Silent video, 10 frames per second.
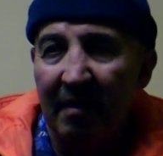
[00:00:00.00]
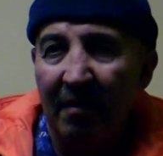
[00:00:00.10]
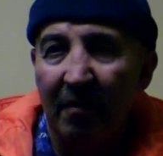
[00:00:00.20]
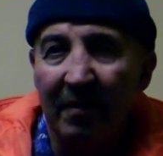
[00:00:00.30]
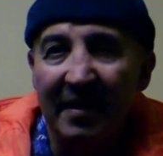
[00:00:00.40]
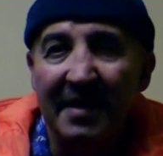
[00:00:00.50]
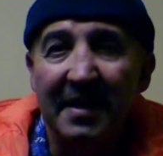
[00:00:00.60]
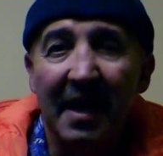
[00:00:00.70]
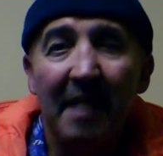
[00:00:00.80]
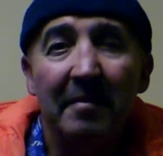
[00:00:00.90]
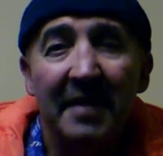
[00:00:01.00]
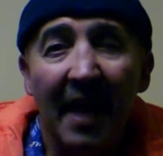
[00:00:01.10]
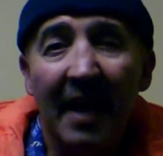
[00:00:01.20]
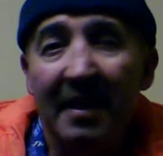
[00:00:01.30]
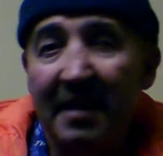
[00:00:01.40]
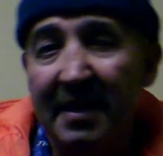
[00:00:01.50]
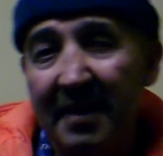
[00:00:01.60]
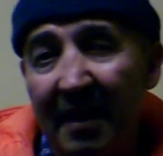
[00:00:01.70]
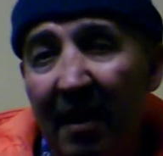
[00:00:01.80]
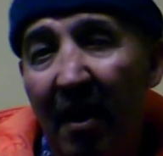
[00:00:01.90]
all the same scientists,
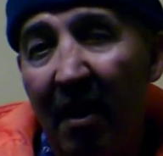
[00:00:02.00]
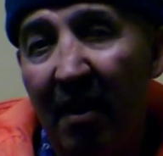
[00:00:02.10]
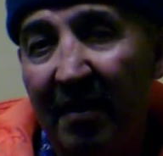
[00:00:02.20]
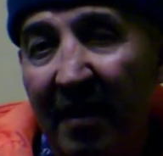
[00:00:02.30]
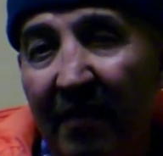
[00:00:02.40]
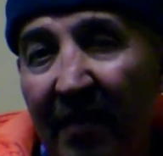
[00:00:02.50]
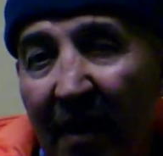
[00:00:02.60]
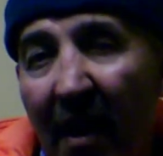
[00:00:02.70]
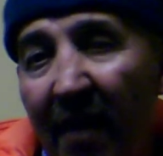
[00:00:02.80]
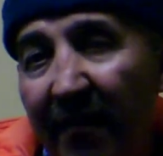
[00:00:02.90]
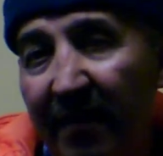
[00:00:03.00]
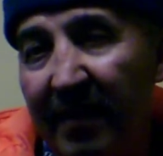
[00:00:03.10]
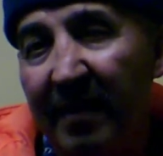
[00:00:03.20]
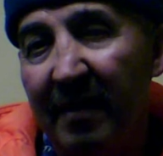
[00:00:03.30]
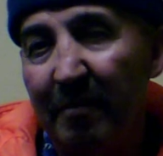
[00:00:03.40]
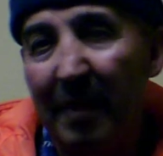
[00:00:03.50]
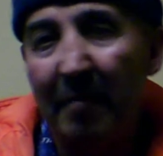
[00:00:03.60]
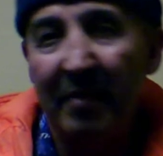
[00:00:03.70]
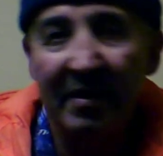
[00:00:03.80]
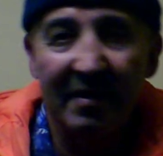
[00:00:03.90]
they were often the
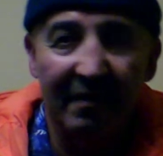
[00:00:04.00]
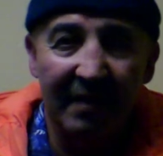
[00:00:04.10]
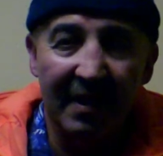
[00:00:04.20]
members of the